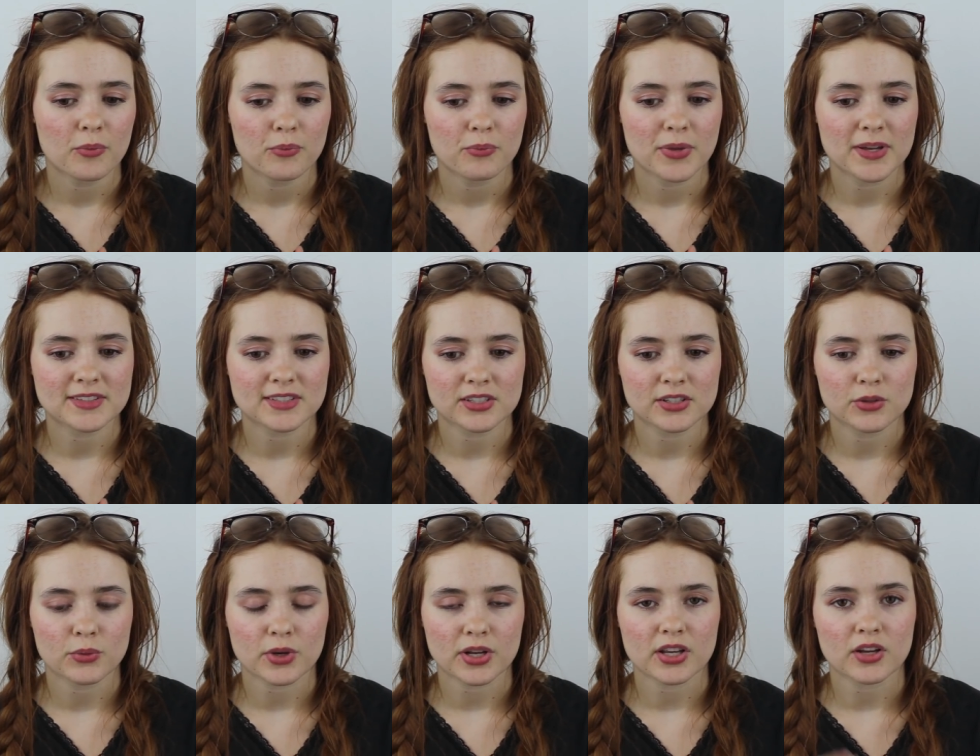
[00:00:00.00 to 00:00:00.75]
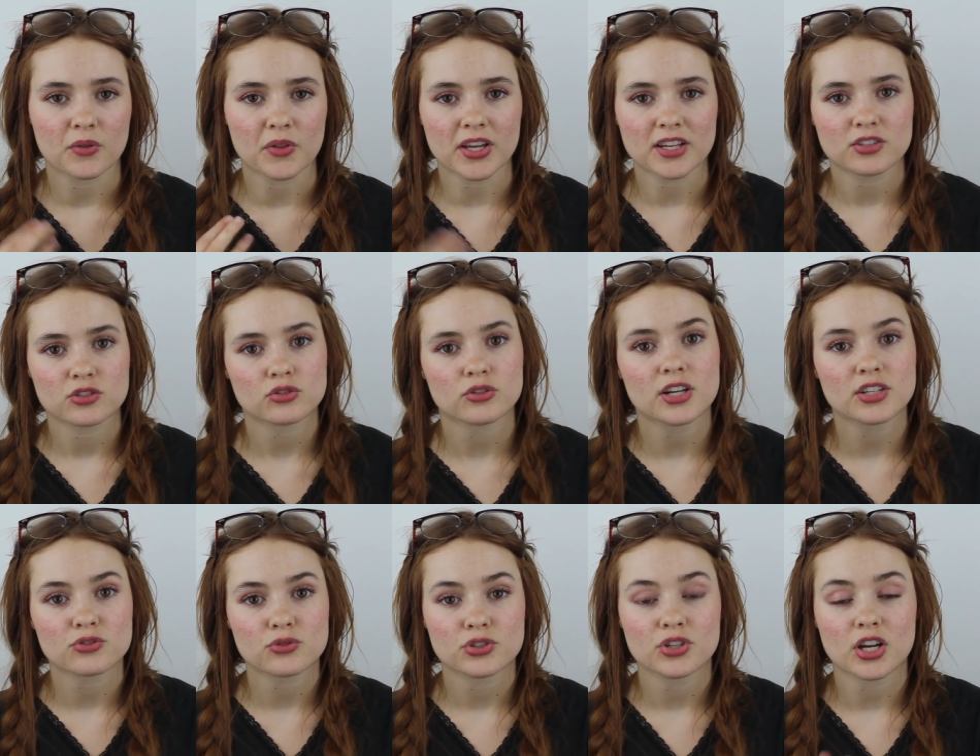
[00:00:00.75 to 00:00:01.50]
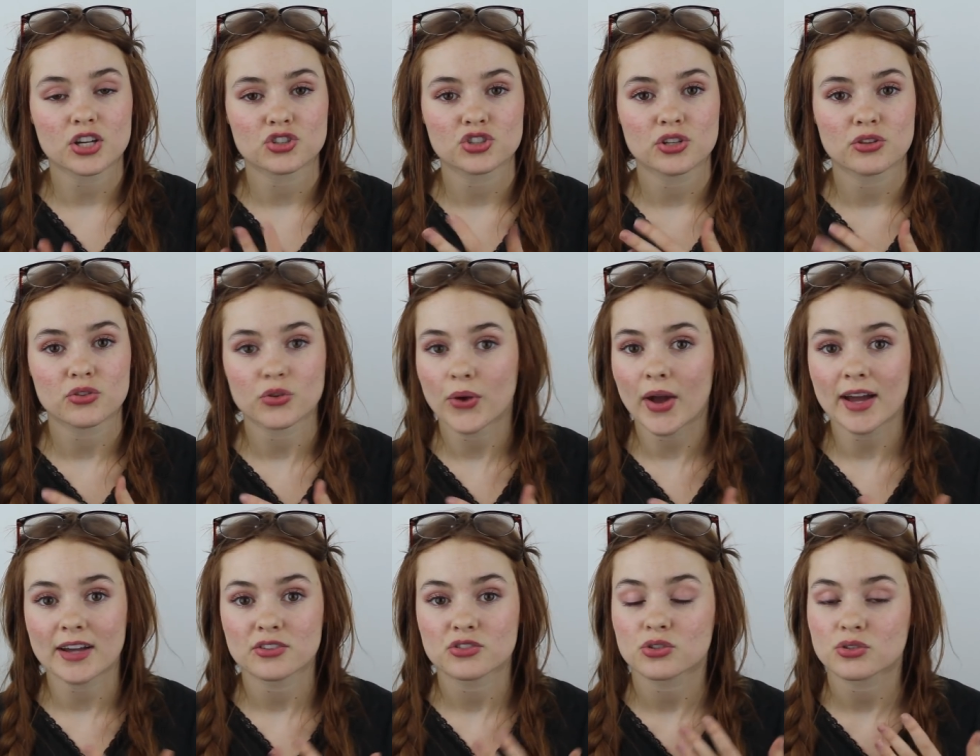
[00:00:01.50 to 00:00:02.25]
basically working on like stress reduction through
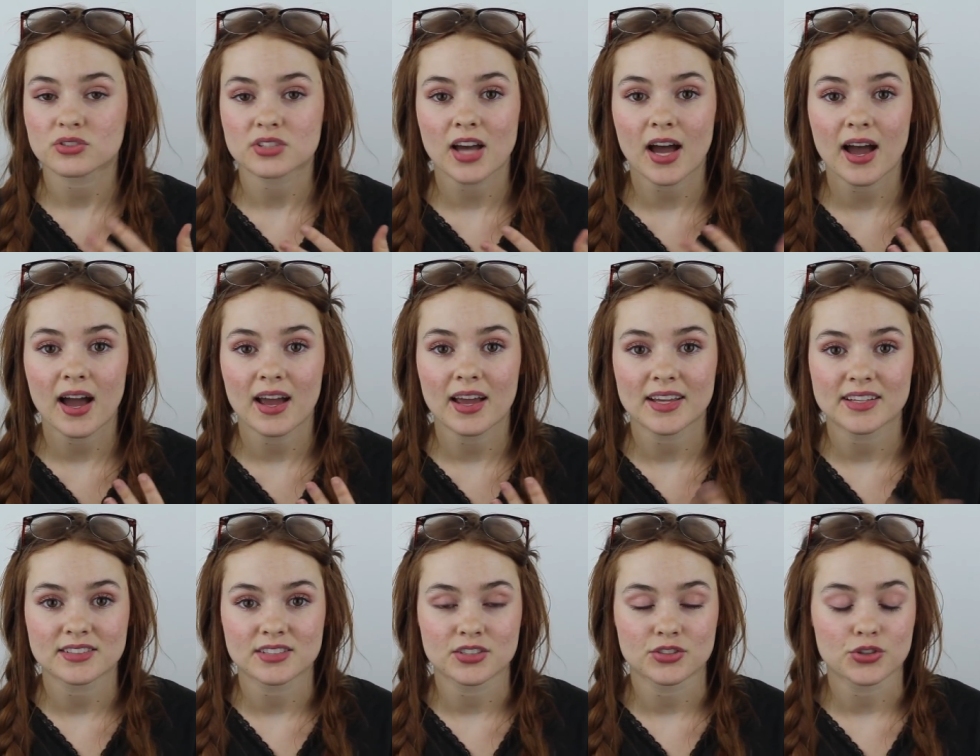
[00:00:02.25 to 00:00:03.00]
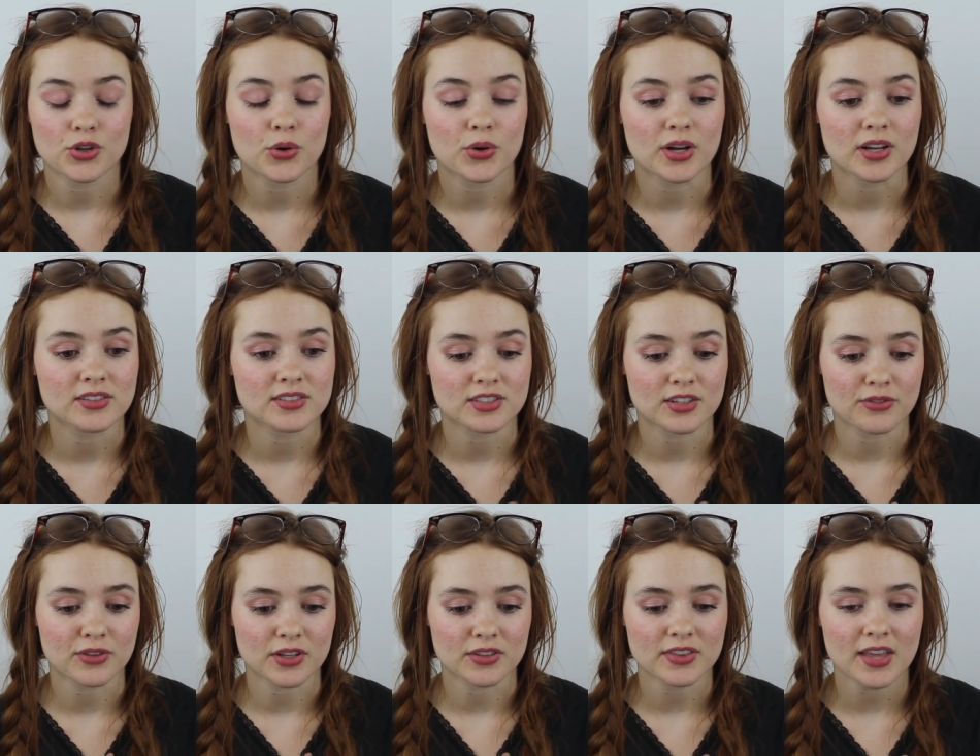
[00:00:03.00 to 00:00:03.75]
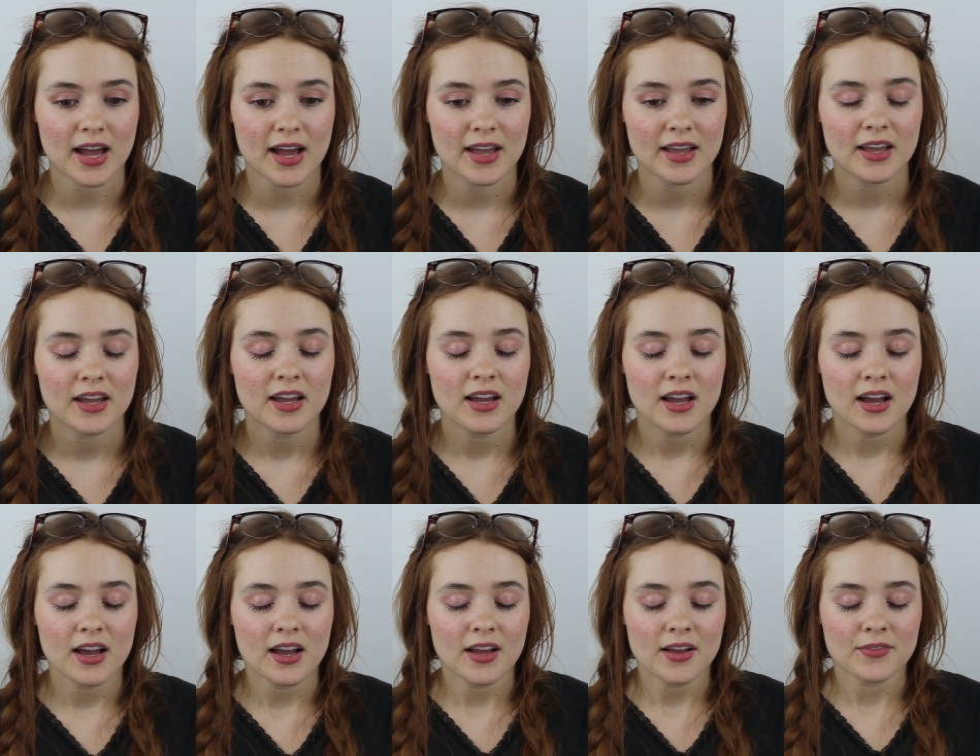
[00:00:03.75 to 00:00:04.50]
exercise and yoga and stuff like that.
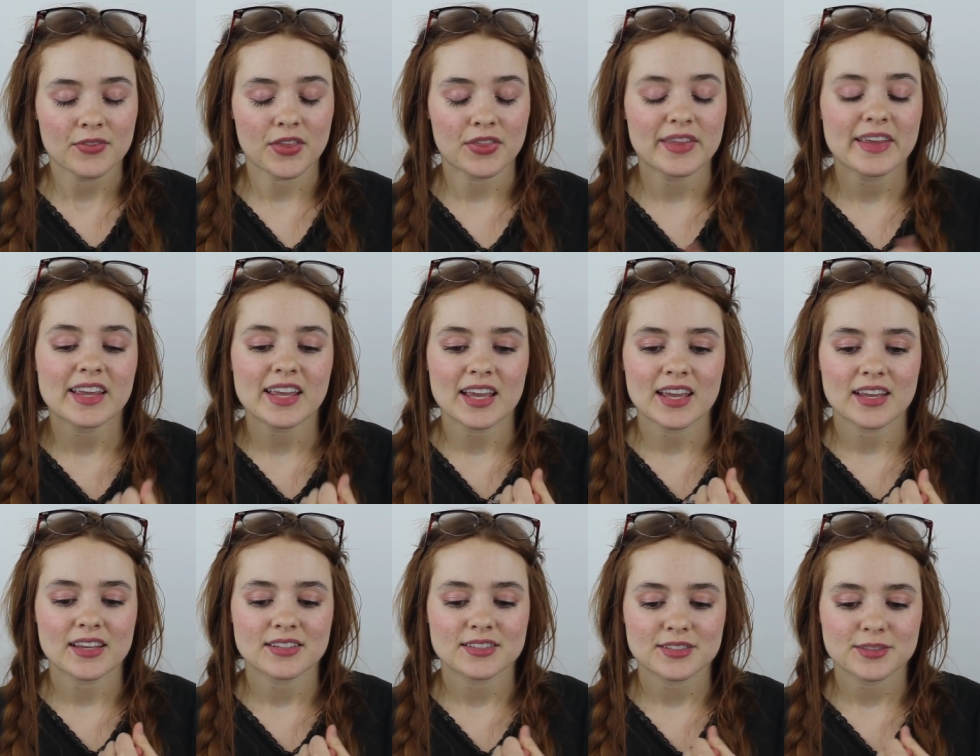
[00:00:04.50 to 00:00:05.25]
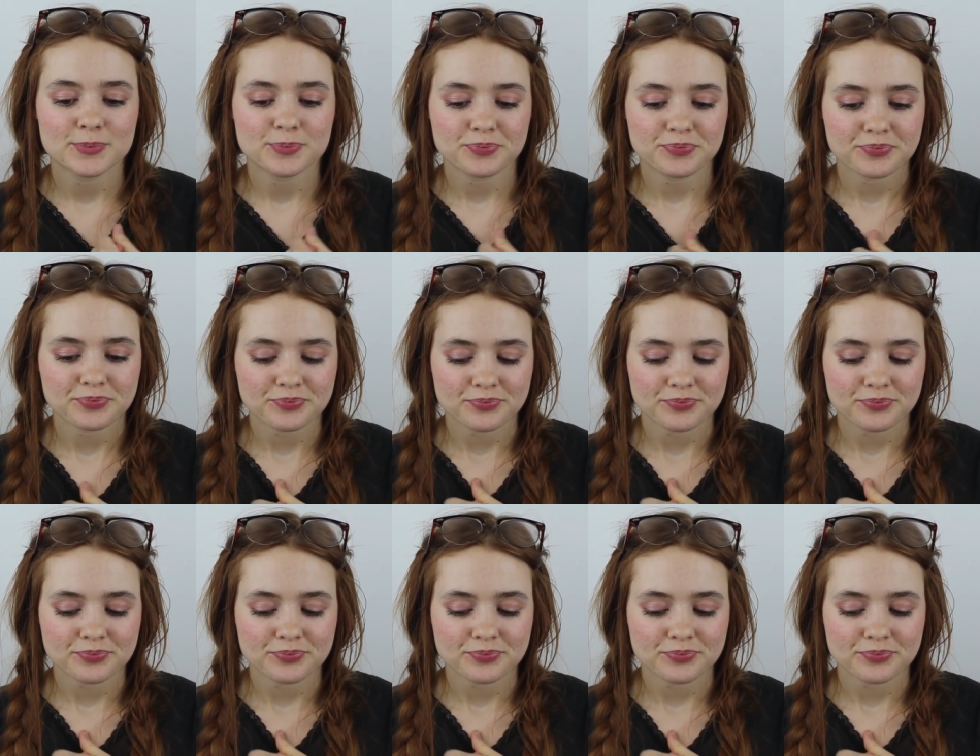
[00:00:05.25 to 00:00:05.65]
The thing is,